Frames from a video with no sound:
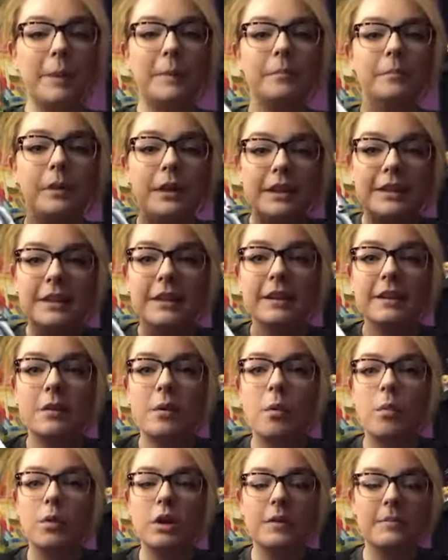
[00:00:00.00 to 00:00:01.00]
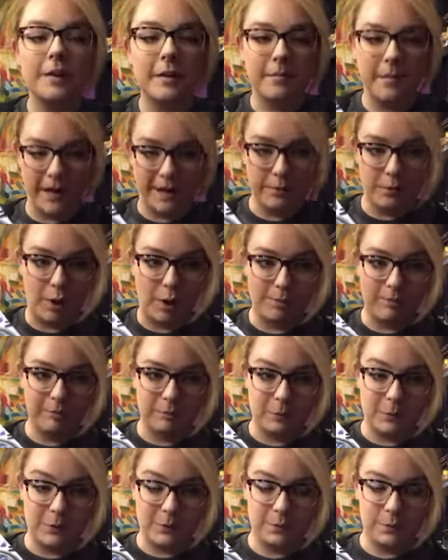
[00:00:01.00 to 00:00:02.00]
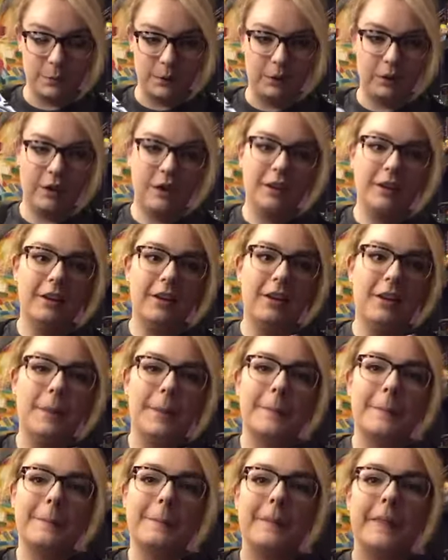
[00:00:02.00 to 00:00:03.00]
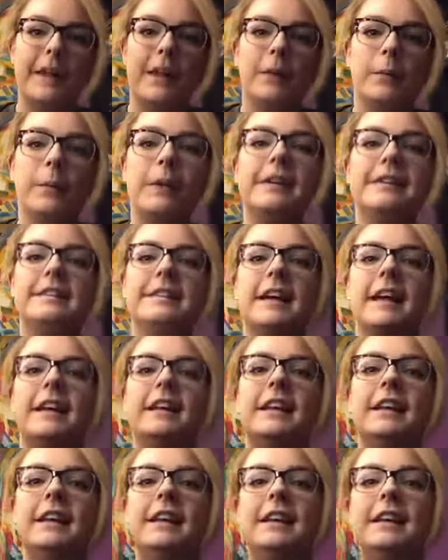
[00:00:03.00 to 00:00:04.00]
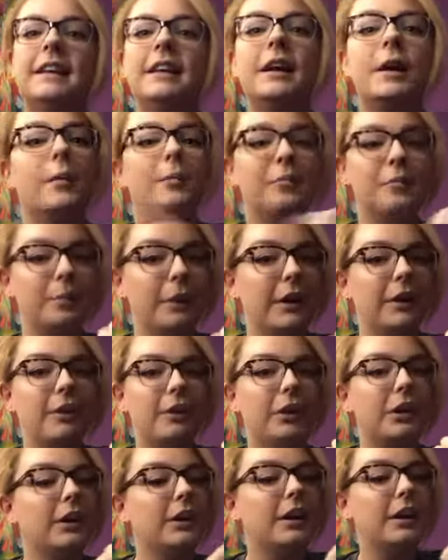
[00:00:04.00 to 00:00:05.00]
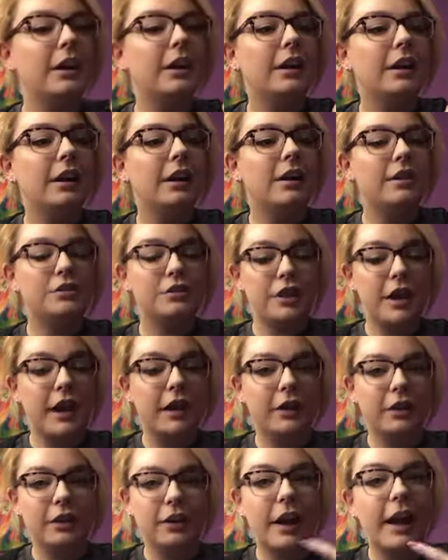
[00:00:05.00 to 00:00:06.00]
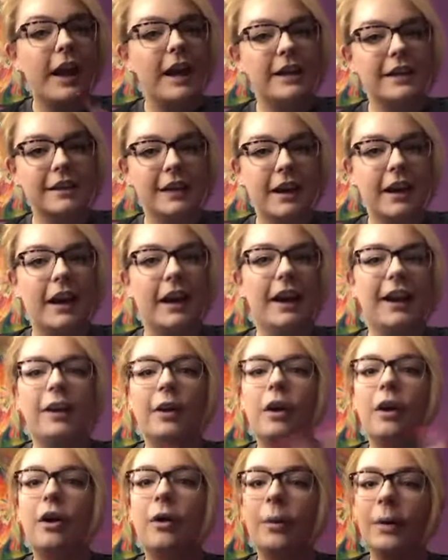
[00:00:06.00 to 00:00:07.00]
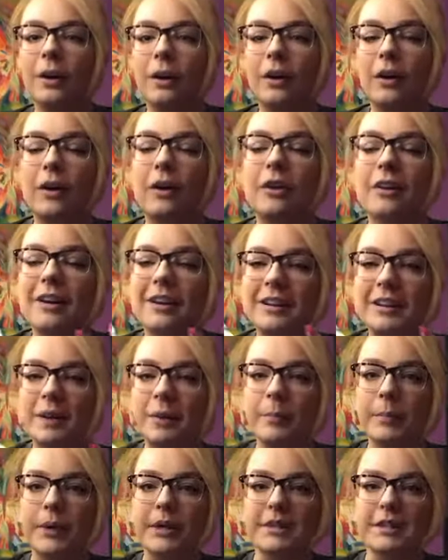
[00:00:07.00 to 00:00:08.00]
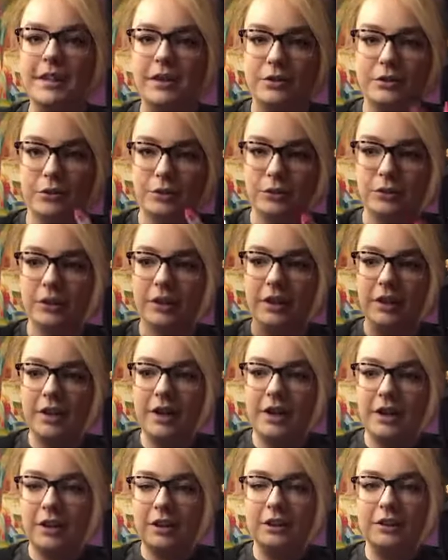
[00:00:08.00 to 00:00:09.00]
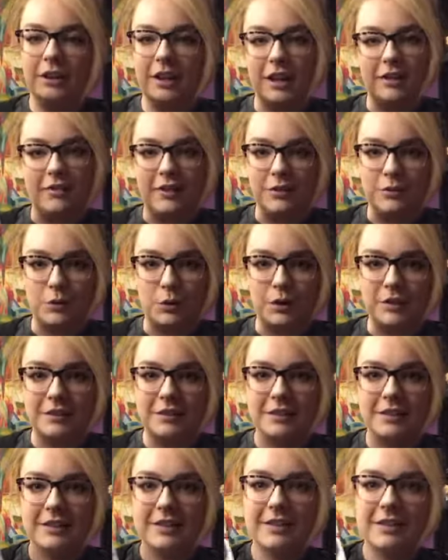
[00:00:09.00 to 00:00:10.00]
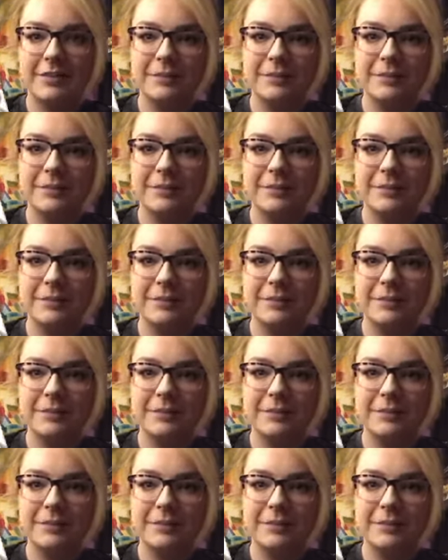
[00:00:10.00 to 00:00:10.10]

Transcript: But one of my main problems with this book was that Bale, Jagger, and Kai were all potential love interests.